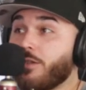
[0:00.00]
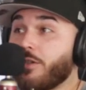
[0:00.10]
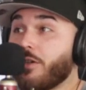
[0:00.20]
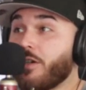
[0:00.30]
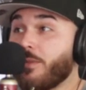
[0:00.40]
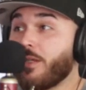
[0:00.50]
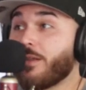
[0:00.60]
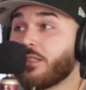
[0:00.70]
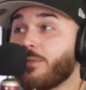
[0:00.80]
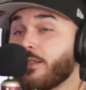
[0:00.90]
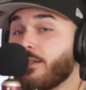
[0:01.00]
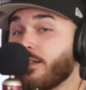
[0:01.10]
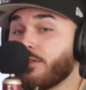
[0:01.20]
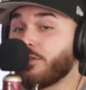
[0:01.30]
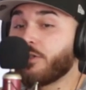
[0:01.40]
You know what I mean? That's my
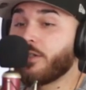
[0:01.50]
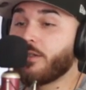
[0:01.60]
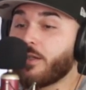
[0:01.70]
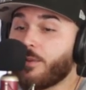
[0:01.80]
toxic trait.